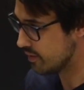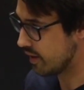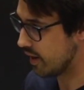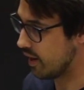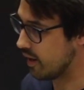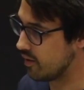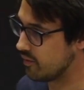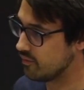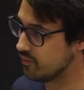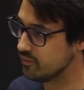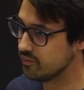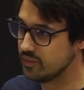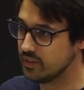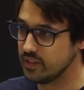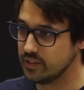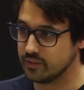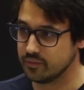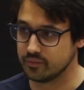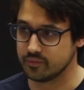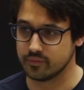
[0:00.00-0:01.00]

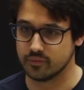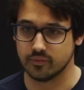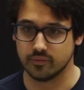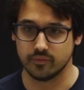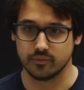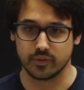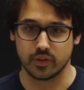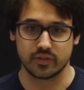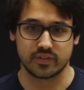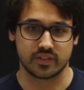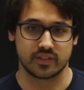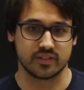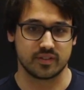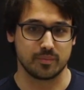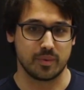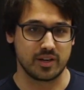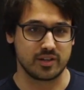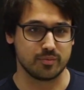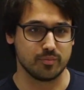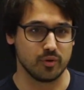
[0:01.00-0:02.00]
And music is a
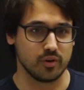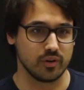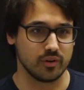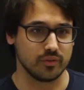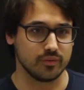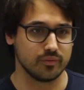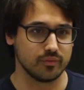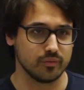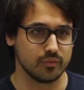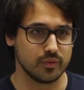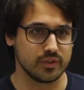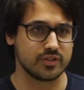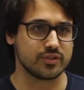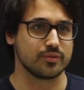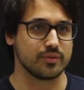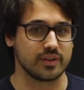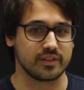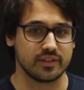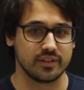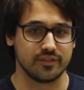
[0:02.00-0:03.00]
much more
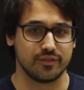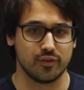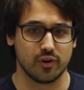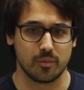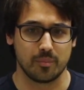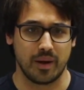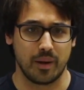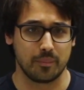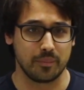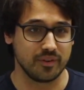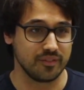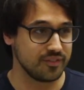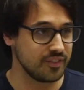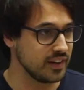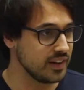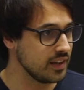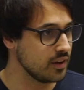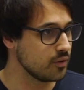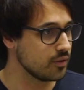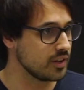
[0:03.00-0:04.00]
restricted format, but
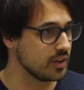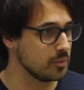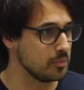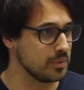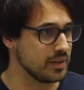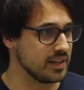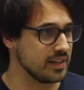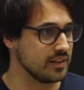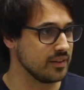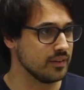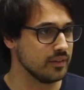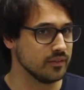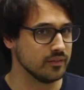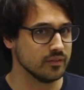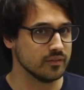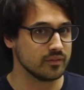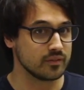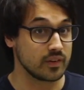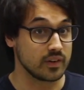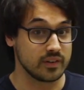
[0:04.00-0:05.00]
video can be
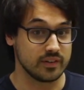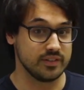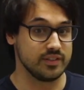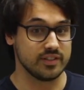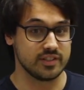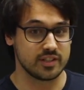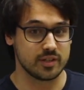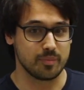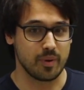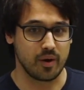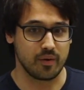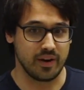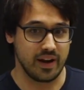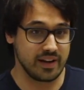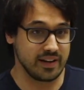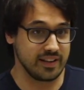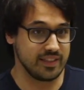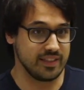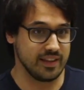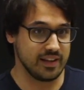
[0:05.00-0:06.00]
just about
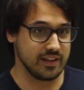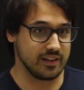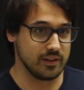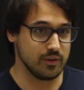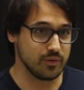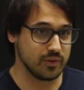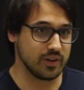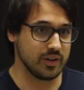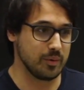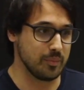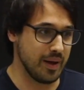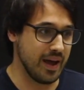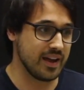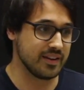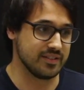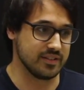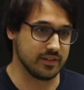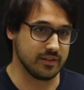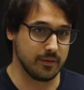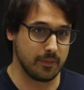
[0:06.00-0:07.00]
anything you can
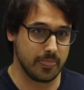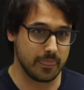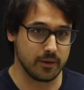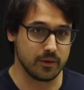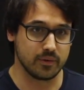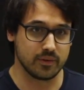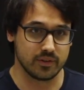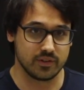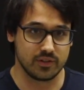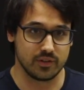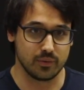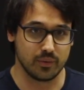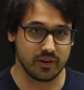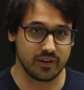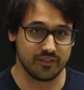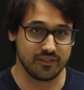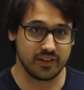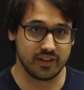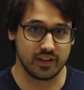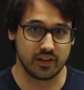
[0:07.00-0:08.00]
imagine you can do on
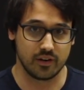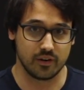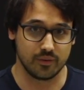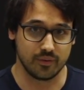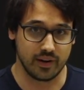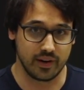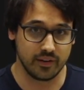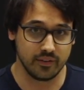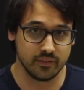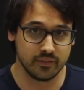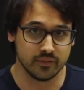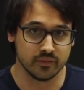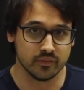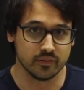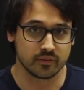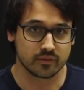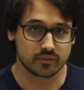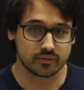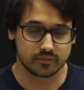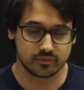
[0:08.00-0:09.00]
a video, right?
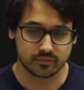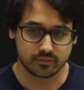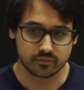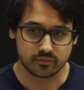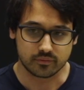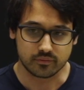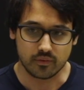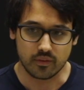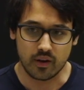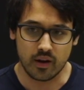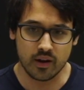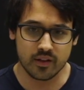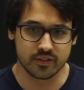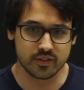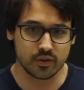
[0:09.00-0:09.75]
And